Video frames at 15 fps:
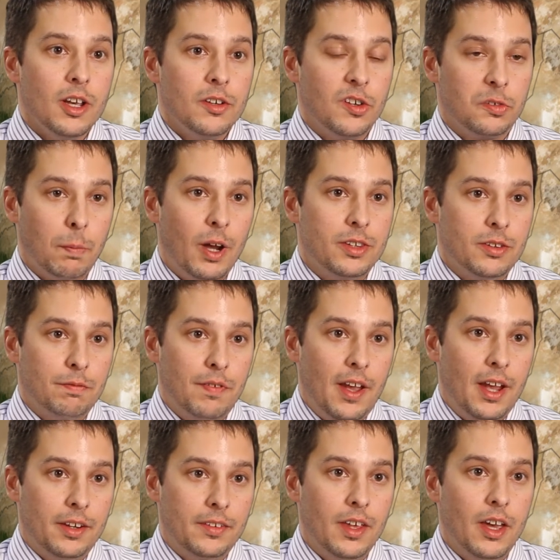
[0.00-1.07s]
despite the
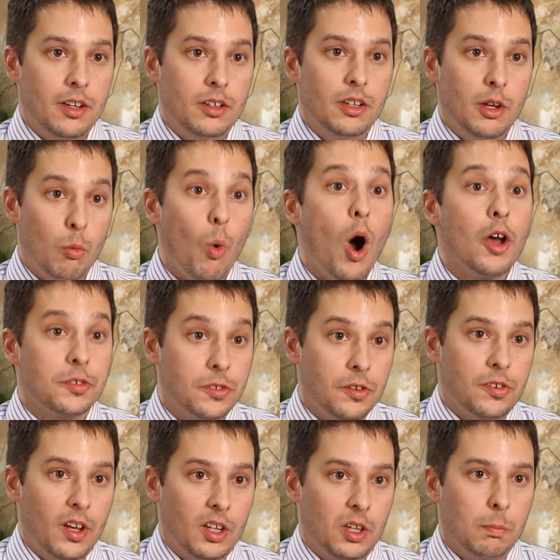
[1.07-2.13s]
fact that it was
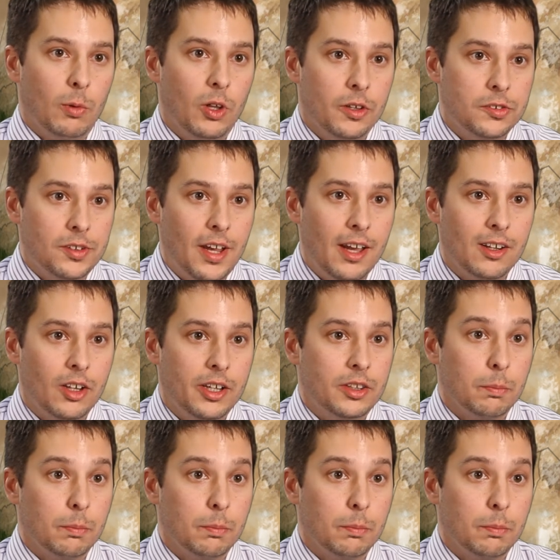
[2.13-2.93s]
detectable on satellite.